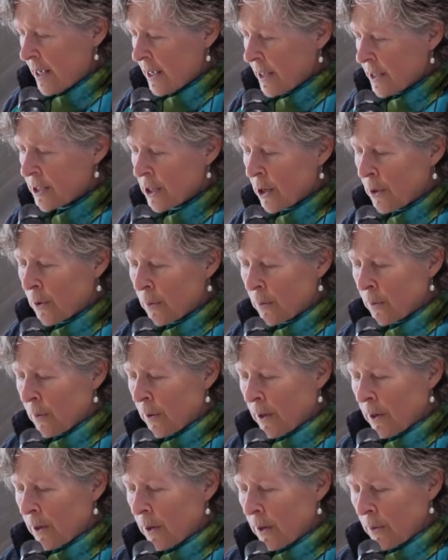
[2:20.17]
So
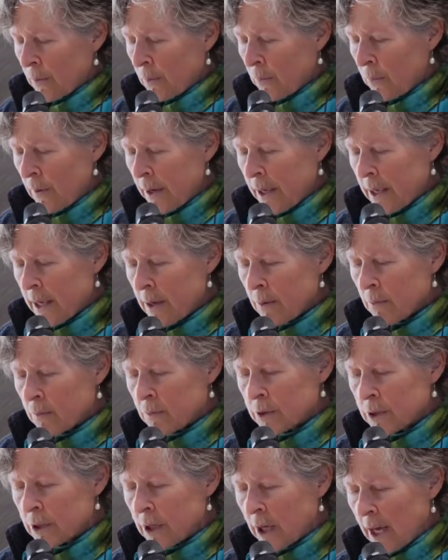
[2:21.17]
we
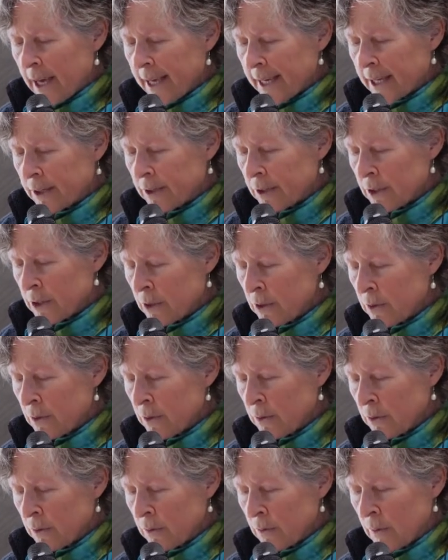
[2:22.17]
would like
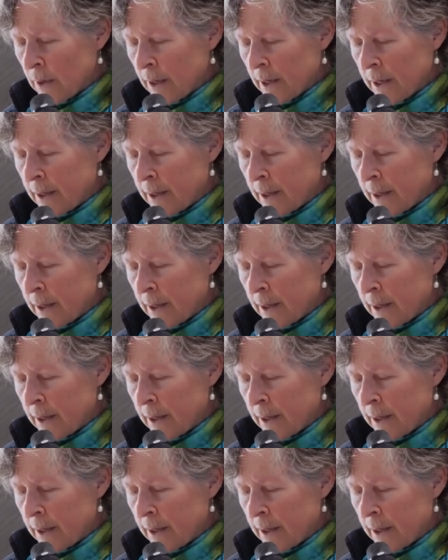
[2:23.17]
to